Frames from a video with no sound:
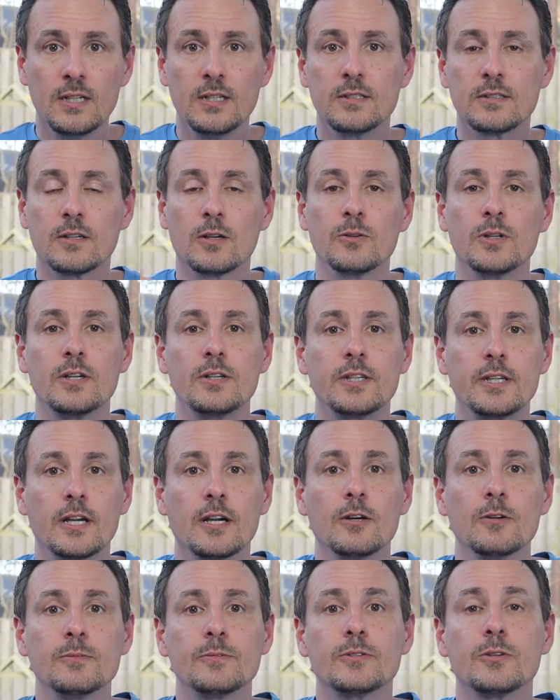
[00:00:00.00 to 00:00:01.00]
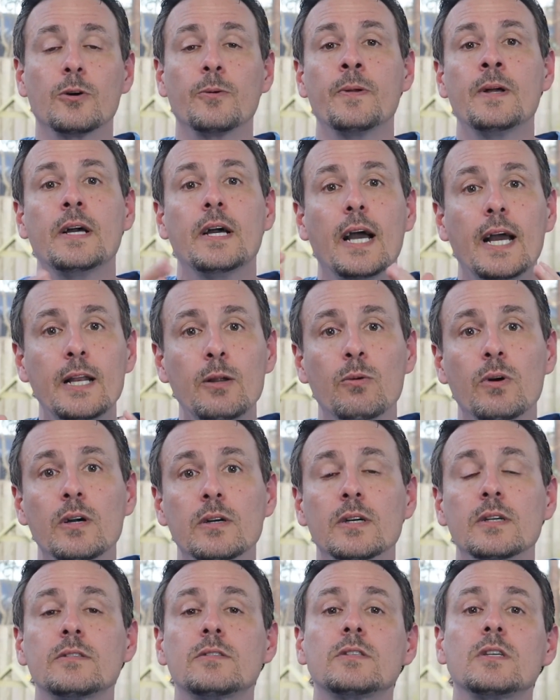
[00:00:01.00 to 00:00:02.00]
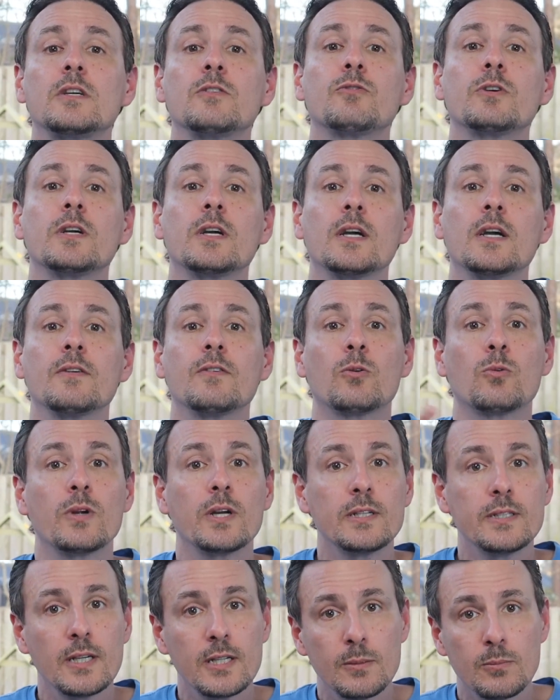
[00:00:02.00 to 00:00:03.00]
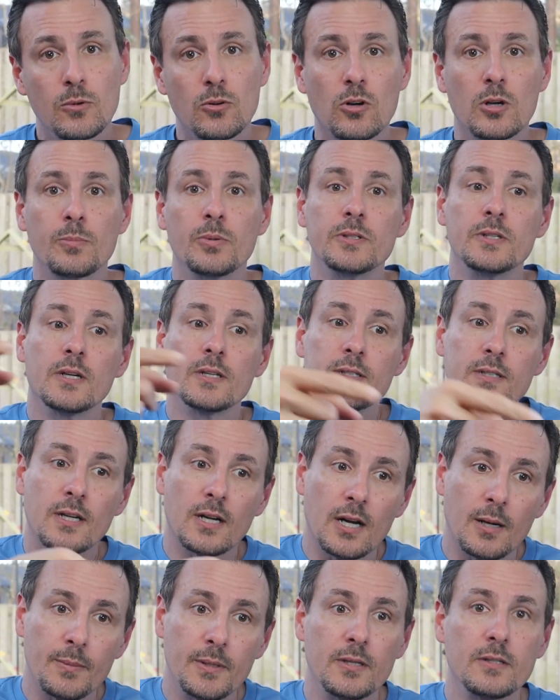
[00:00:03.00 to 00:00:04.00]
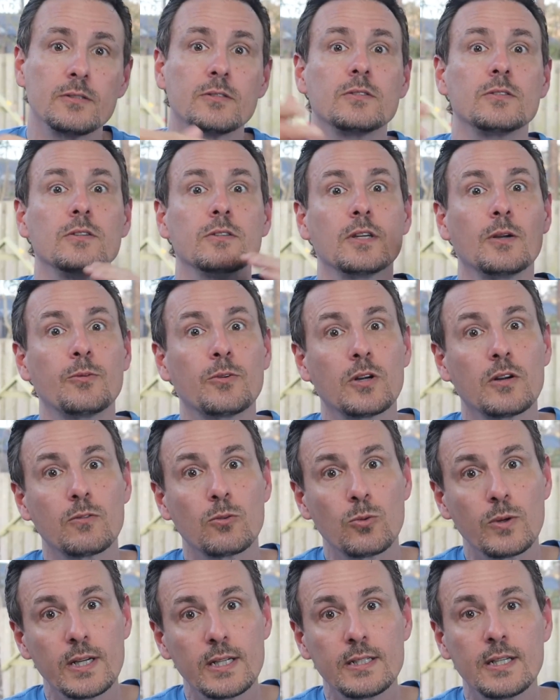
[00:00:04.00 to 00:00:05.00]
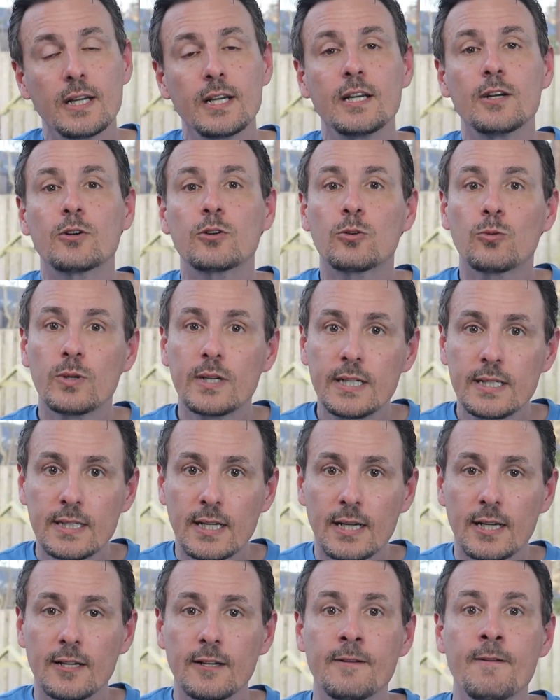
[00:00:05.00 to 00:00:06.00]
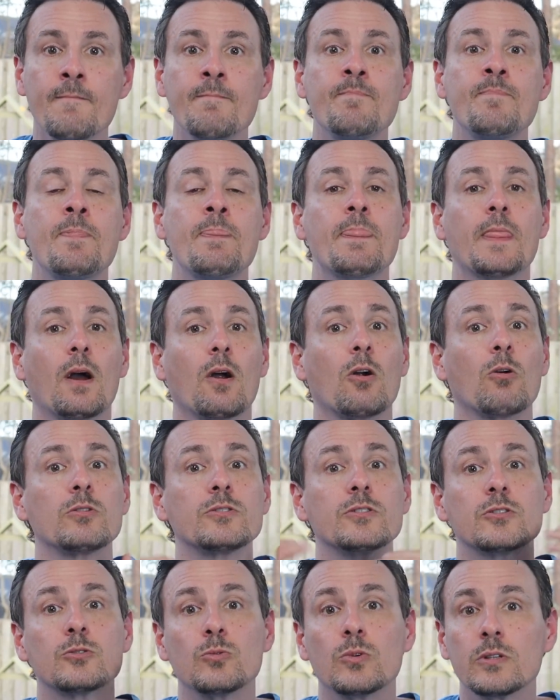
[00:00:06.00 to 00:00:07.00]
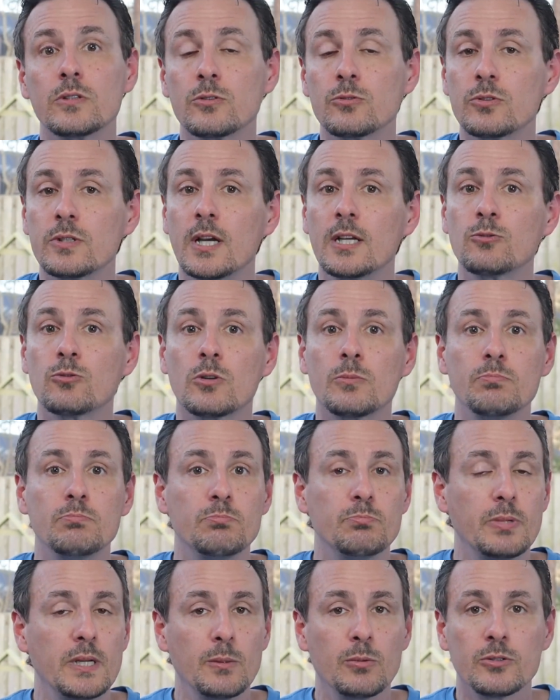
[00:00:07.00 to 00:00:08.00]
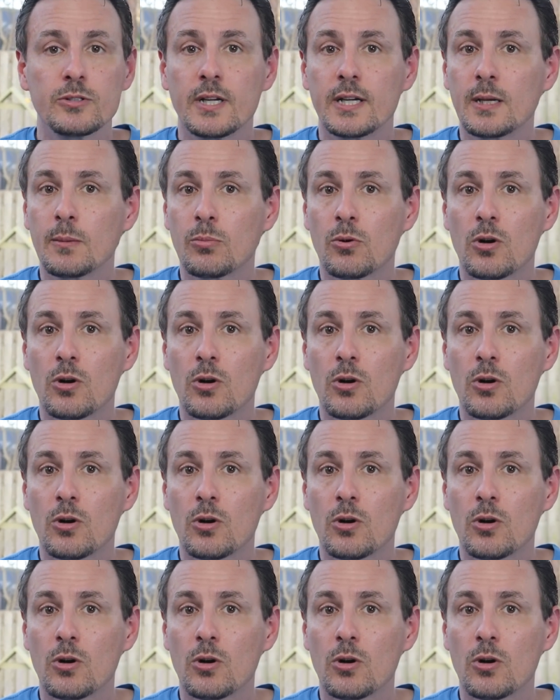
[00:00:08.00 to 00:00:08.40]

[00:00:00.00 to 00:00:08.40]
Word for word: So there you go. So anyway, let's see if we have a red day tomorrow. Put down in the comments. Do you think we're going to have a red day or green day? Or was just one of those days where people are taking